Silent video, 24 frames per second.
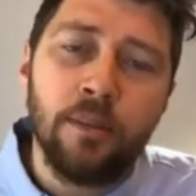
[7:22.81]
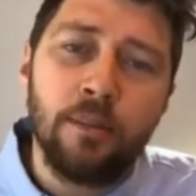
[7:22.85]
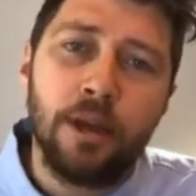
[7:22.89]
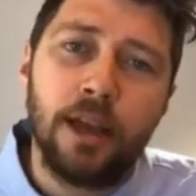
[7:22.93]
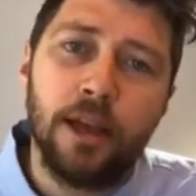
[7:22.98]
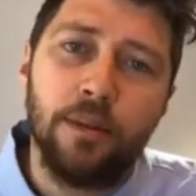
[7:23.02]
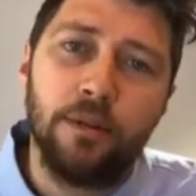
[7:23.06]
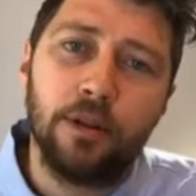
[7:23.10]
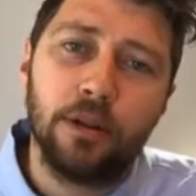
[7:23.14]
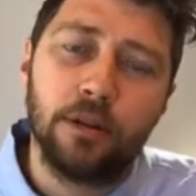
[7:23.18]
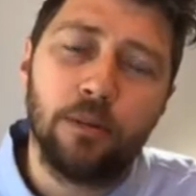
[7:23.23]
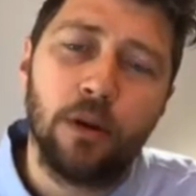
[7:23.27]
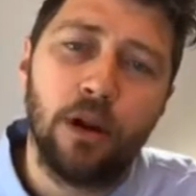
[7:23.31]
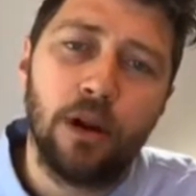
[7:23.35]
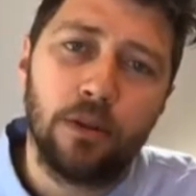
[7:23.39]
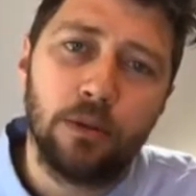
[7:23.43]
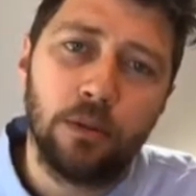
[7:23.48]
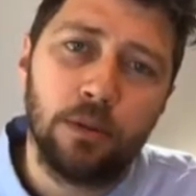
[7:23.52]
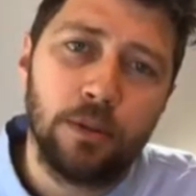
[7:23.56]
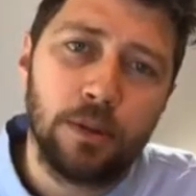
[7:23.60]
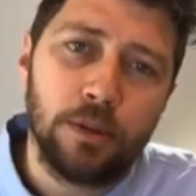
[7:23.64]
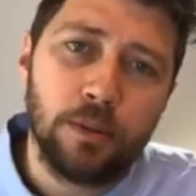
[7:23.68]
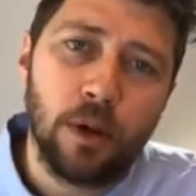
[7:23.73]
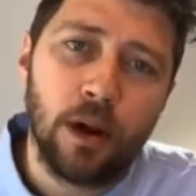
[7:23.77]
People
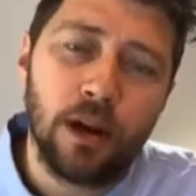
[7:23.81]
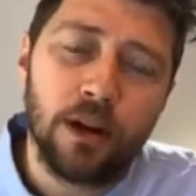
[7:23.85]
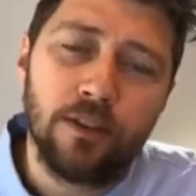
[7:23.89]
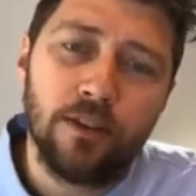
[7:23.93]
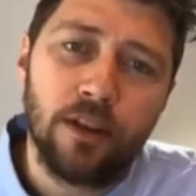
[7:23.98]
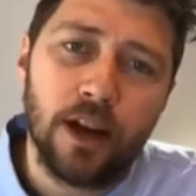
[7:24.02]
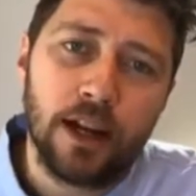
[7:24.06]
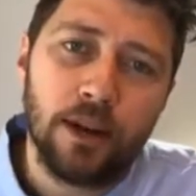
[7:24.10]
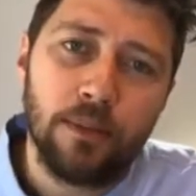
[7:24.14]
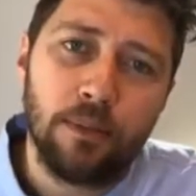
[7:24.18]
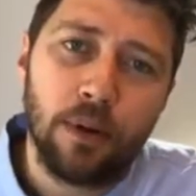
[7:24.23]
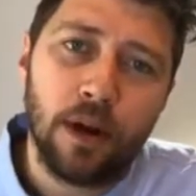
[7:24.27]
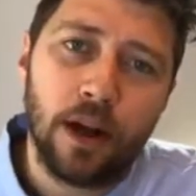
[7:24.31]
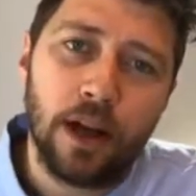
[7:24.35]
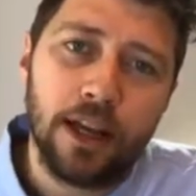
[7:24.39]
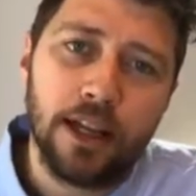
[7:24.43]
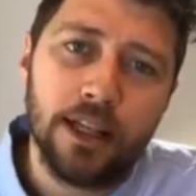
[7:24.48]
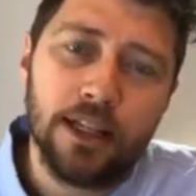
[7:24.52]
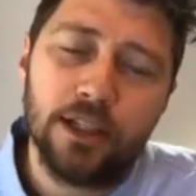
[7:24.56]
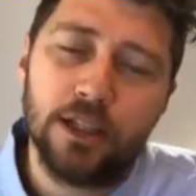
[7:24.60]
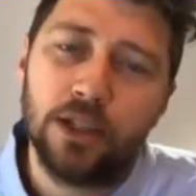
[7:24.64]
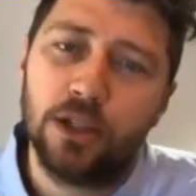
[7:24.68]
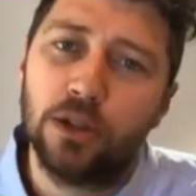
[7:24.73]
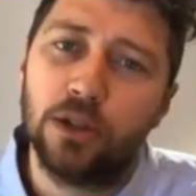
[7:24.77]
would be motivated by
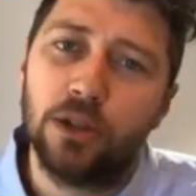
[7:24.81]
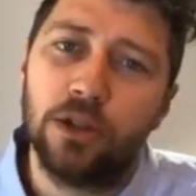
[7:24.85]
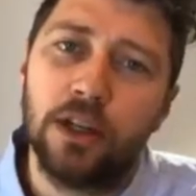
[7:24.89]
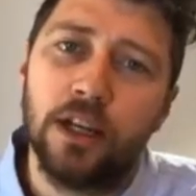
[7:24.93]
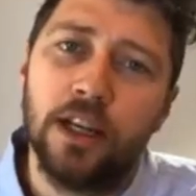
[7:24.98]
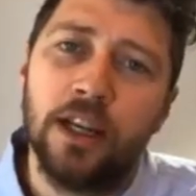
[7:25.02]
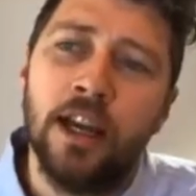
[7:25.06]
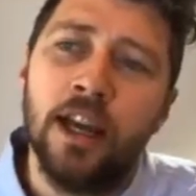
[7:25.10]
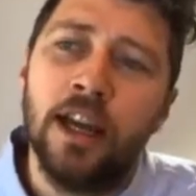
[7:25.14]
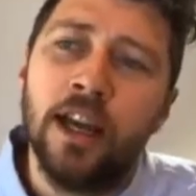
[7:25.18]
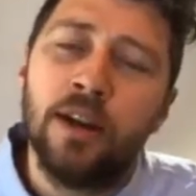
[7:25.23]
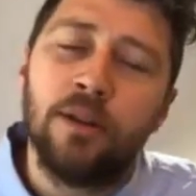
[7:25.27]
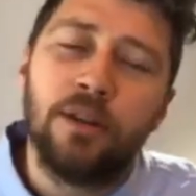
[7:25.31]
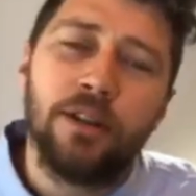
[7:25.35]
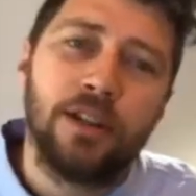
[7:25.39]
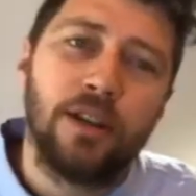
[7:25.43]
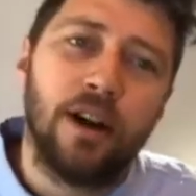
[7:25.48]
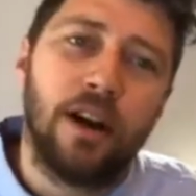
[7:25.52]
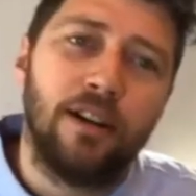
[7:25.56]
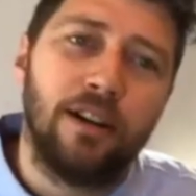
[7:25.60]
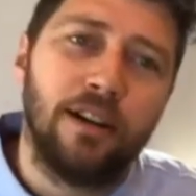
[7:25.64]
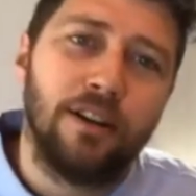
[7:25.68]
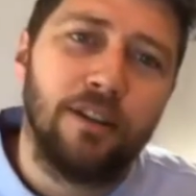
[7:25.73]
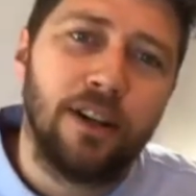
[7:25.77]
his story.
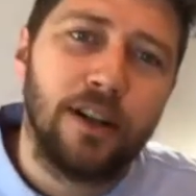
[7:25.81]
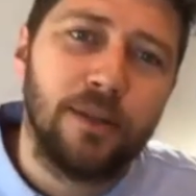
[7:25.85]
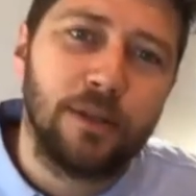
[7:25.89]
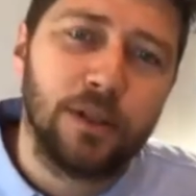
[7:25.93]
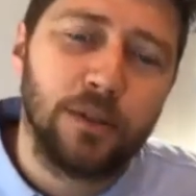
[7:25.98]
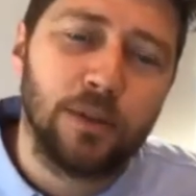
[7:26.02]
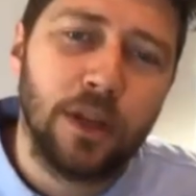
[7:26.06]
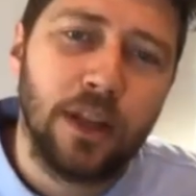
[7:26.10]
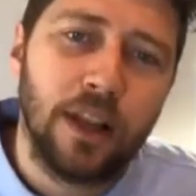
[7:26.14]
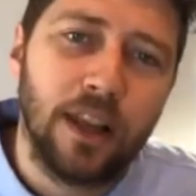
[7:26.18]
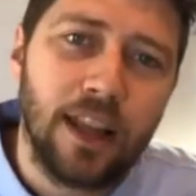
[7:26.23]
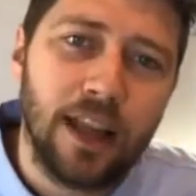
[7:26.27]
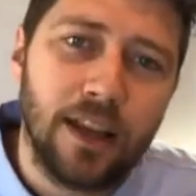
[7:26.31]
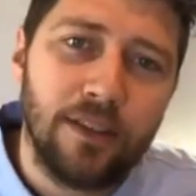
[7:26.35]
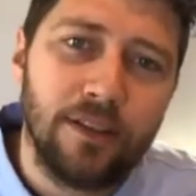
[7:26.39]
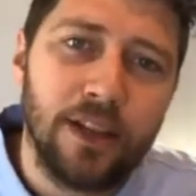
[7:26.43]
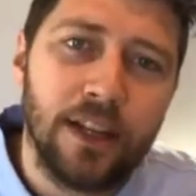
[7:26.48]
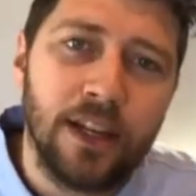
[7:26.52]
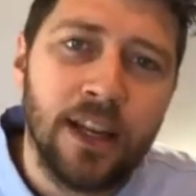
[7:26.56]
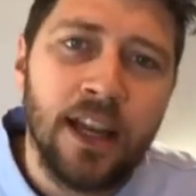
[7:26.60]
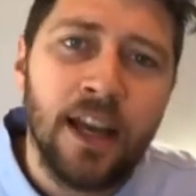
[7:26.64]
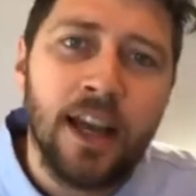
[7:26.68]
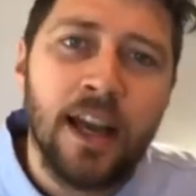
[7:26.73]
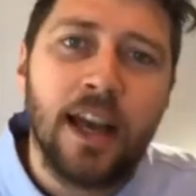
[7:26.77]
Retiring farmers would love
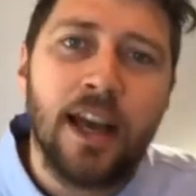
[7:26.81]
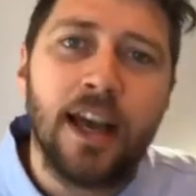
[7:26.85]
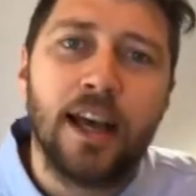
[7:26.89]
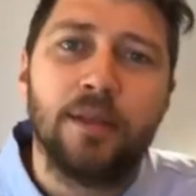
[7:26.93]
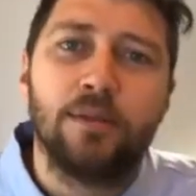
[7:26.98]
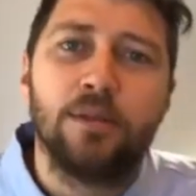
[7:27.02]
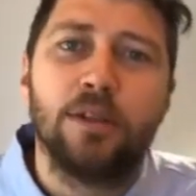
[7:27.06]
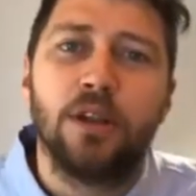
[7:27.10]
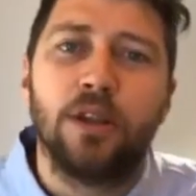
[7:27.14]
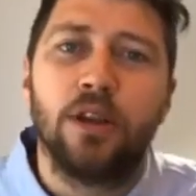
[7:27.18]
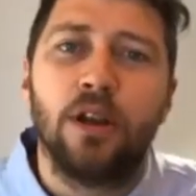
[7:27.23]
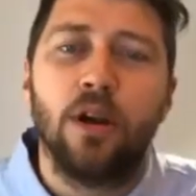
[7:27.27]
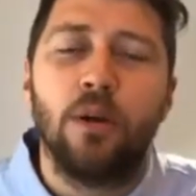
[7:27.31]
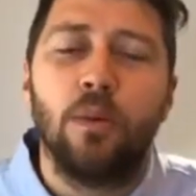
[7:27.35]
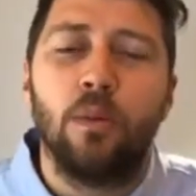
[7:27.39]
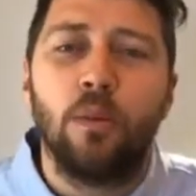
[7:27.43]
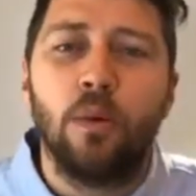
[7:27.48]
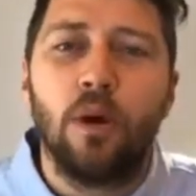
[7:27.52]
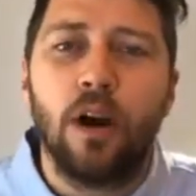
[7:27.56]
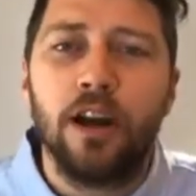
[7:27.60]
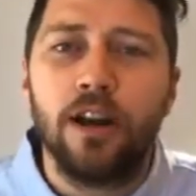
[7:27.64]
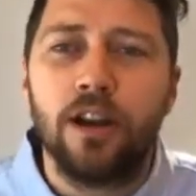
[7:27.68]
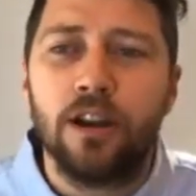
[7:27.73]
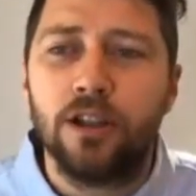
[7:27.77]
it.
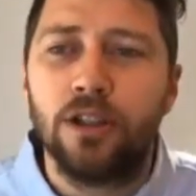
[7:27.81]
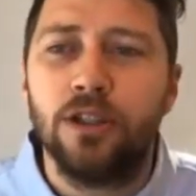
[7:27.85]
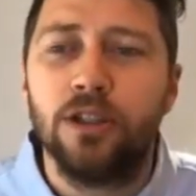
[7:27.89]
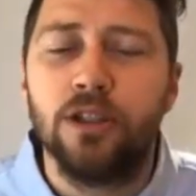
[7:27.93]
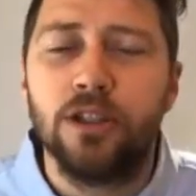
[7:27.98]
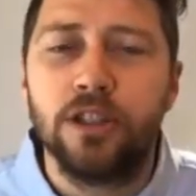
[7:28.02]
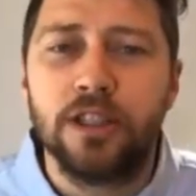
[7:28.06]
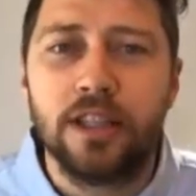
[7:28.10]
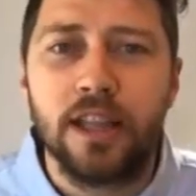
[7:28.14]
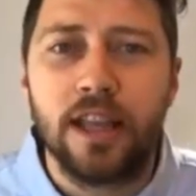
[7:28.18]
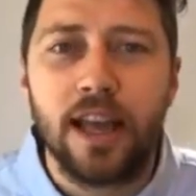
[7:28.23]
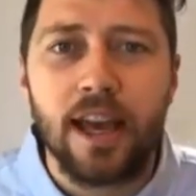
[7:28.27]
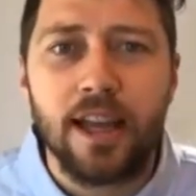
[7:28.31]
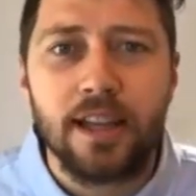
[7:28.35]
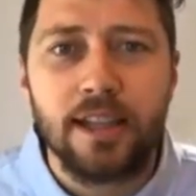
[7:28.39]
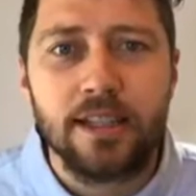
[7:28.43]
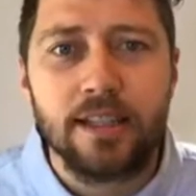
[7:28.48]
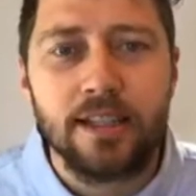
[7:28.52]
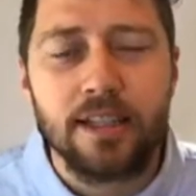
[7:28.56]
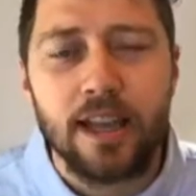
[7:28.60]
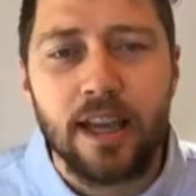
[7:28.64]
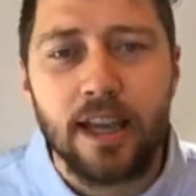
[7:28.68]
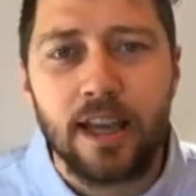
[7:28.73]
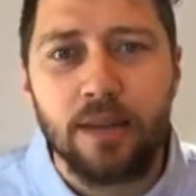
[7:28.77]
Why not use
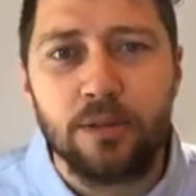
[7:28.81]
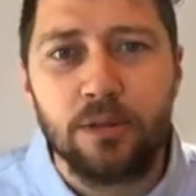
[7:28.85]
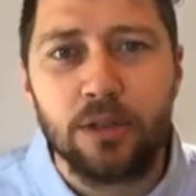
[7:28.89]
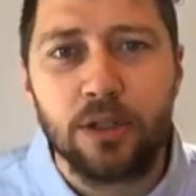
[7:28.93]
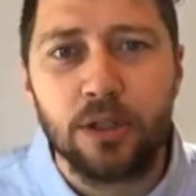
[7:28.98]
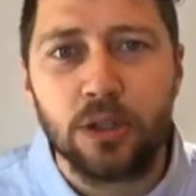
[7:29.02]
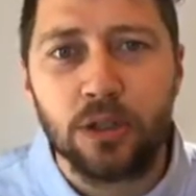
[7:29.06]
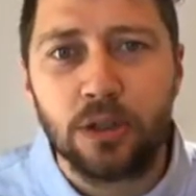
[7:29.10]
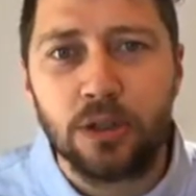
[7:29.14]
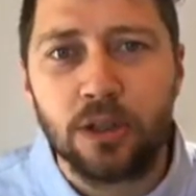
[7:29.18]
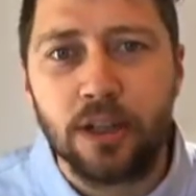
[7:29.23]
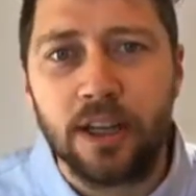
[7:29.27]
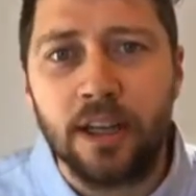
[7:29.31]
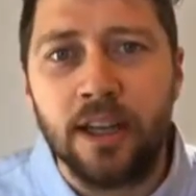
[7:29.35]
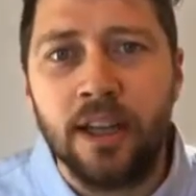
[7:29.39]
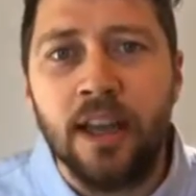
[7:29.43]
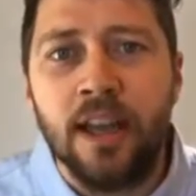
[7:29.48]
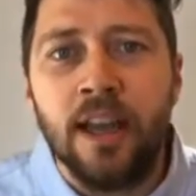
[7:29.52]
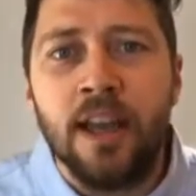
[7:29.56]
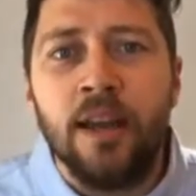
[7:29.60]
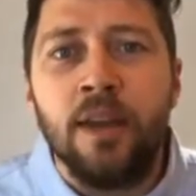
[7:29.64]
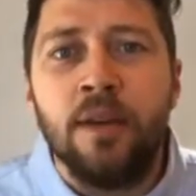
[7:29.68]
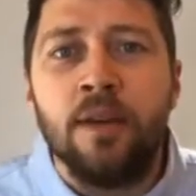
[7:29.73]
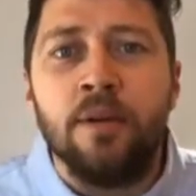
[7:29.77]
that story